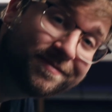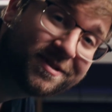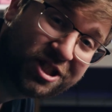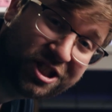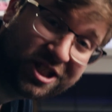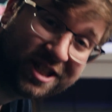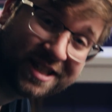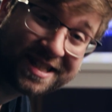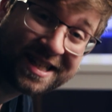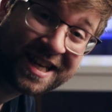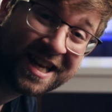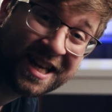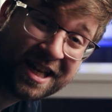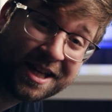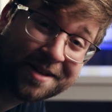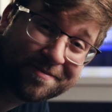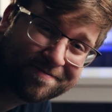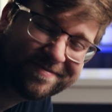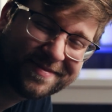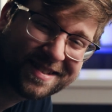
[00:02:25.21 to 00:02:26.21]
Just
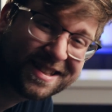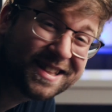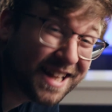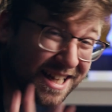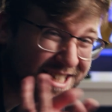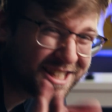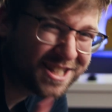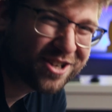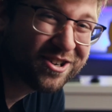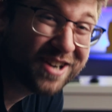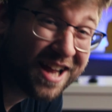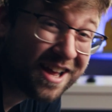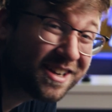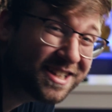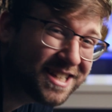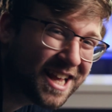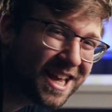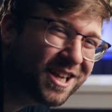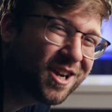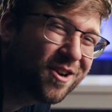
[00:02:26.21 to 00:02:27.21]
kidding, let's learn how to
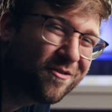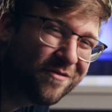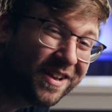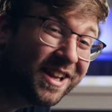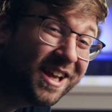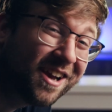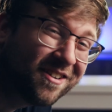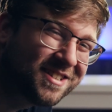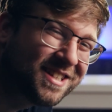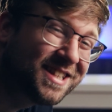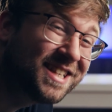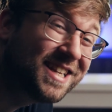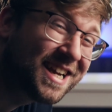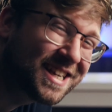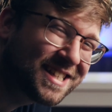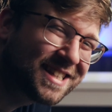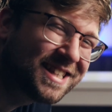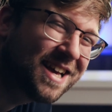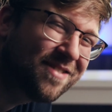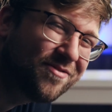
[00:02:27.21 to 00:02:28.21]
take your video to the
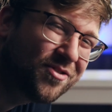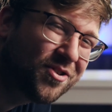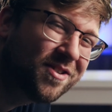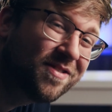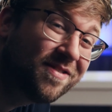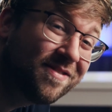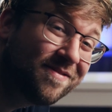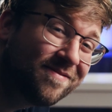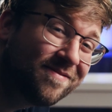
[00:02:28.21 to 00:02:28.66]
next level.